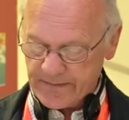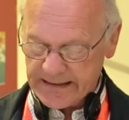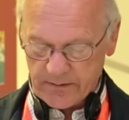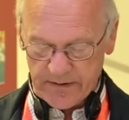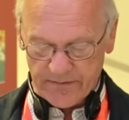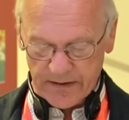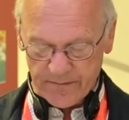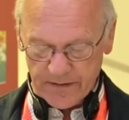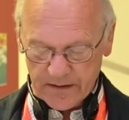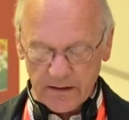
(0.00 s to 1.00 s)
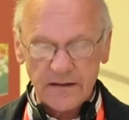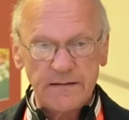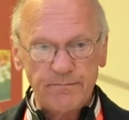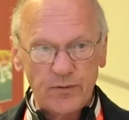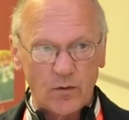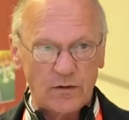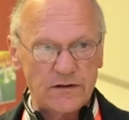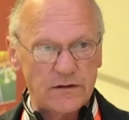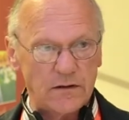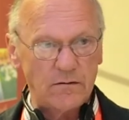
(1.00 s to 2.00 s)
However, it's
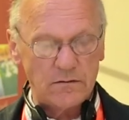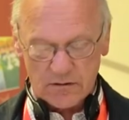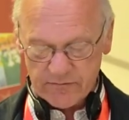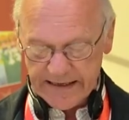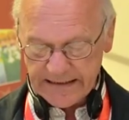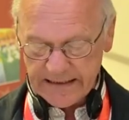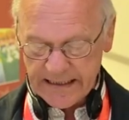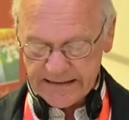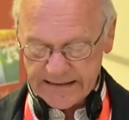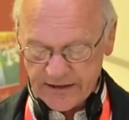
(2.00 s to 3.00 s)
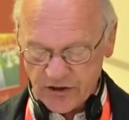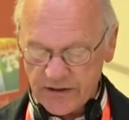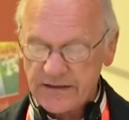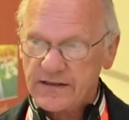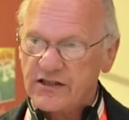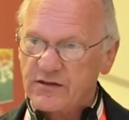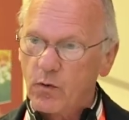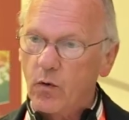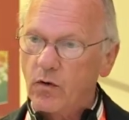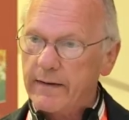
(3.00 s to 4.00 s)
important to note that radicalization is a
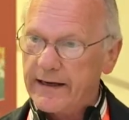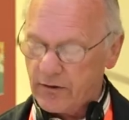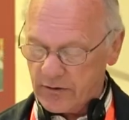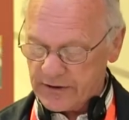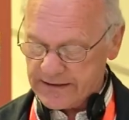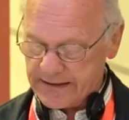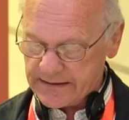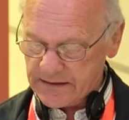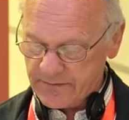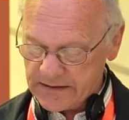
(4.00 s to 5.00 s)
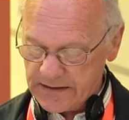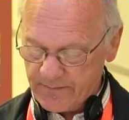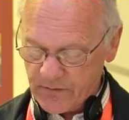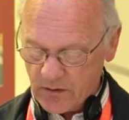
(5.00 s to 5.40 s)
small minority activity,